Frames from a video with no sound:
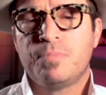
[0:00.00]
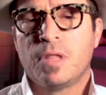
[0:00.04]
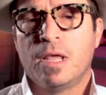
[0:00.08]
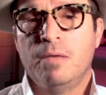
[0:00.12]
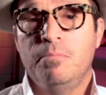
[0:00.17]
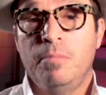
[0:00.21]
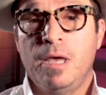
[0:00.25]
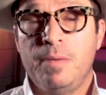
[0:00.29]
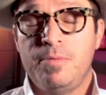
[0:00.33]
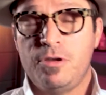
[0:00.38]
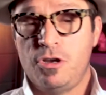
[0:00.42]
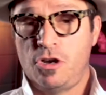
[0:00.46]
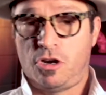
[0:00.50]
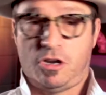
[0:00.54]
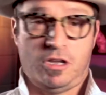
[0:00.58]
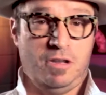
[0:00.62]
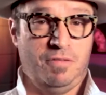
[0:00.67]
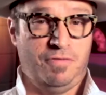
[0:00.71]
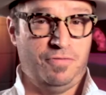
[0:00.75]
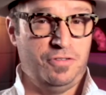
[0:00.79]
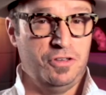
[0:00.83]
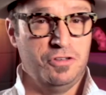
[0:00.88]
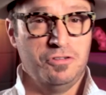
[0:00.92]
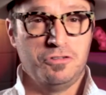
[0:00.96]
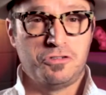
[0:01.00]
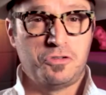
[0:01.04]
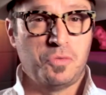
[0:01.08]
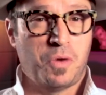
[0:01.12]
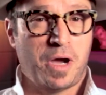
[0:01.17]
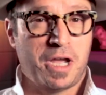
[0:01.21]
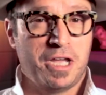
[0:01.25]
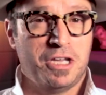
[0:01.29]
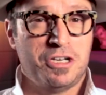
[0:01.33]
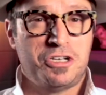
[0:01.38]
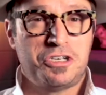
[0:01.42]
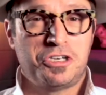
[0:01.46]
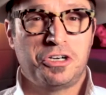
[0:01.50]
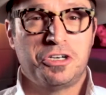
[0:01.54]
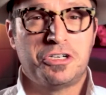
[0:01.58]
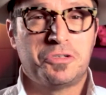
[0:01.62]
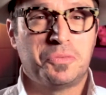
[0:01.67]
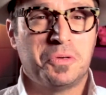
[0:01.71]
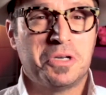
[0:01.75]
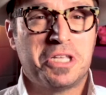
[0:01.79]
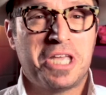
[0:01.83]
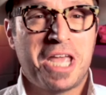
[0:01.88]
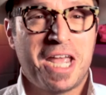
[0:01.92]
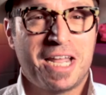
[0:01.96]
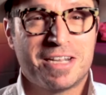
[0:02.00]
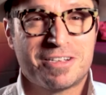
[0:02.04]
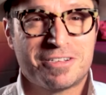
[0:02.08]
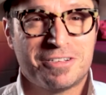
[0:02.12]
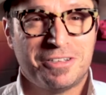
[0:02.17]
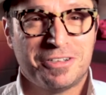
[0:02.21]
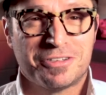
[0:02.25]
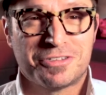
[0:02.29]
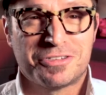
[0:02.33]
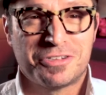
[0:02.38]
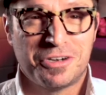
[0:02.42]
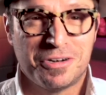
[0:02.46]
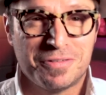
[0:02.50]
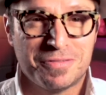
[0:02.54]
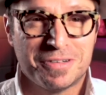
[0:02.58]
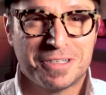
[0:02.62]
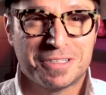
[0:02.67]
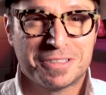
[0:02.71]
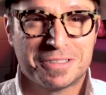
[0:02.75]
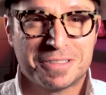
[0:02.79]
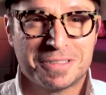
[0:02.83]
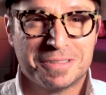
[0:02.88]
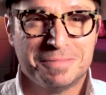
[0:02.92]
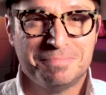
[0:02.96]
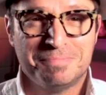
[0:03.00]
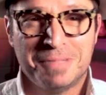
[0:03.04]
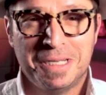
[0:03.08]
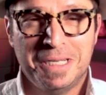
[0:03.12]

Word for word: Maybe you're confused why a church would cancel a service.